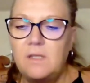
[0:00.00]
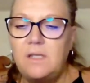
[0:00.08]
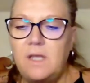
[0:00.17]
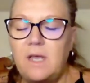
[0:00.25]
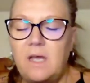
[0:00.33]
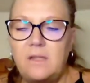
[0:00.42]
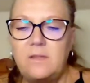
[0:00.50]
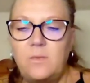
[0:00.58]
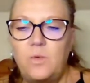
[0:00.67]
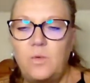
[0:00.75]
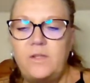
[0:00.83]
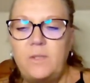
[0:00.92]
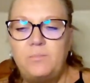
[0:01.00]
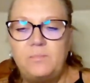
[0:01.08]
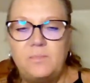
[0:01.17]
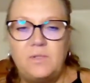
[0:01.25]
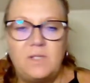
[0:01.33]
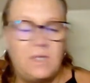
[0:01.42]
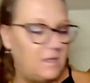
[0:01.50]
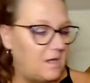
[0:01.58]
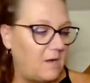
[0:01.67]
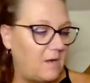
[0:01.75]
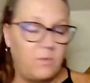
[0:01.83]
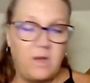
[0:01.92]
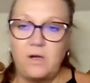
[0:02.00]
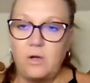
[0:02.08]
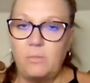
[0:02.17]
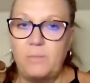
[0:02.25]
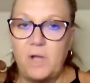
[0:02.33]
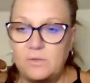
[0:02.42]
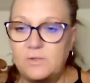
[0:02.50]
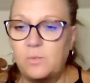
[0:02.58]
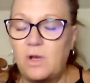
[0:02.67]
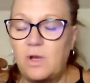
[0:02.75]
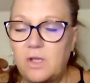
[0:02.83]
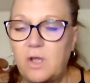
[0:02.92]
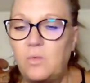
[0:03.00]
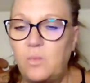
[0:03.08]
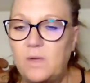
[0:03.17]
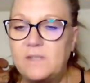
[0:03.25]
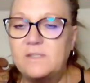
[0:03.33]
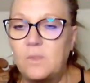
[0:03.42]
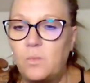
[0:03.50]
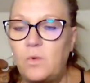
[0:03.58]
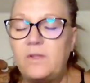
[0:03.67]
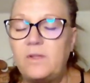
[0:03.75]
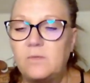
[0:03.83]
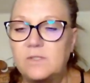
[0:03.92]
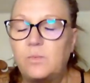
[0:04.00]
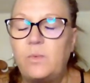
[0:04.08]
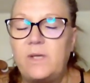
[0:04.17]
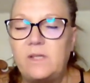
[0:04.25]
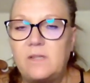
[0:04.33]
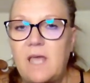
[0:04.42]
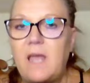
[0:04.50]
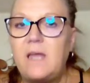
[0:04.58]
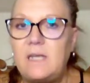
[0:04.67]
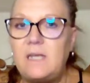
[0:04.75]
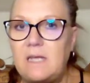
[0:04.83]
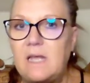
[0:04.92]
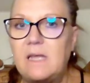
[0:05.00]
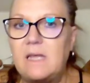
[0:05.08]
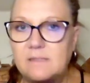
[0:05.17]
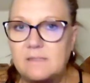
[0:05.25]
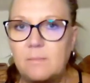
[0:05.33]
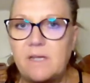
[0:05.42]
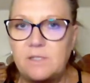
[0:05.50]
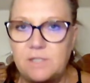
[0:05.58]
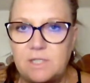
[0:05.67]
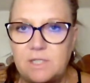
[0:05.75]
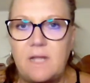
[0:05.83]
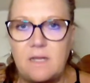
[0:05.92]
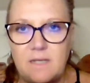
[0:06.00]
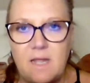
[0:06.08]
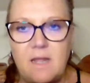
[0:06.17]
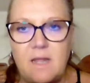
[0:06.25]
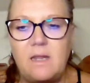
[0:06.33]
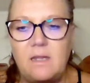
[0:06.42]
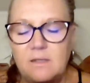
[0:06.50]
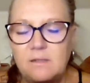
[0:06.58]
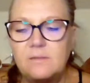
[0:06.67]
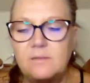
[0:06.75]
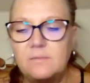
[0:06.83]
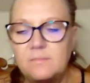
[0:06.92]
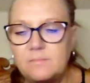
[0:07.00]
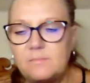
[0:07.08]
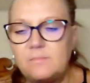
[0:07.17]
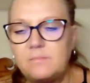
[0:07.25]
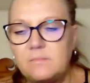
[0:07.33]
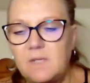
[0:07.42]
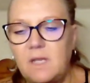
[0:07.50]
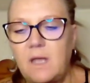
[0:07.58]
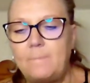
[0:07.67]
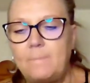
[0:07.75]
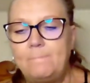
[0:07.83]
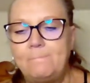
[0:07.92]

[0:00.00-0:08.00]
Yeah, the one that I read her post a while ago was the one that was with Katie and Sebastian that day. Yeah.